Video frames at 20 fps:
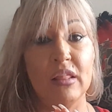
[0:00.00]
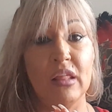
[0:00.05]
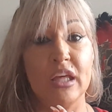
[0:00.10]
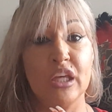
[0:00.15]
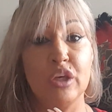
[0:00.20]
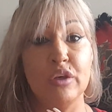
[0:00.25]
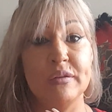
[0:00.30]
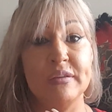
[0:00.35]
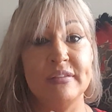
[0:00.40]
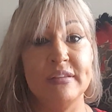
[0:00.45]

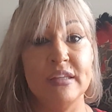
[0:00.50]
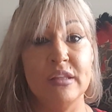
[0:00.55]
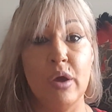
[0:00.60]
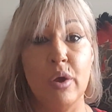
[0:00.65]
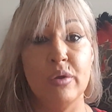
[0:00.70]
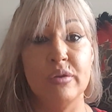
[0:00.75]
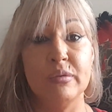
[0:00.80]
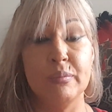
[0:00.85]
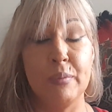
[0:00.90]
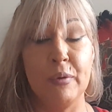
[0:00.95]
Like you see
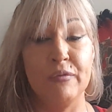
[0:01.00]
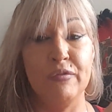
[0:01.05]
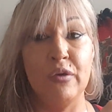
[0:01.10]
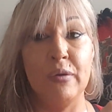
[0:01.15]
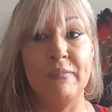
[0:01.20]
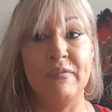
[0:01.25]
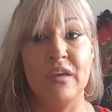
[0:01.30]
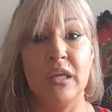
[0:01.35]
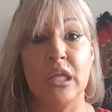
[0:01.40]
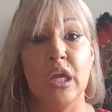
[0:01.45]
those
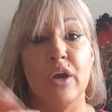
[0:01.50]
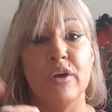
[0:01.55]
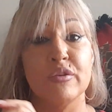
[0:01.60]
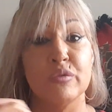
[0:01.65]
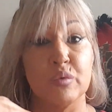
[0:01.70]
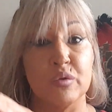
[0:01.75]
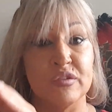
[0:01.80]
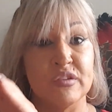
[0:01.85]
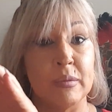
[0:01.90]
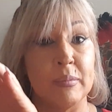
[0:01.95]
perfume
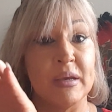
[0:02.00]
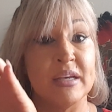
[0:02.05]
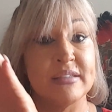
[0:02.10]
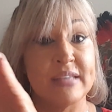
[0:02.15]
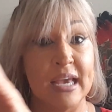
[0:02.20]
videos where somebody's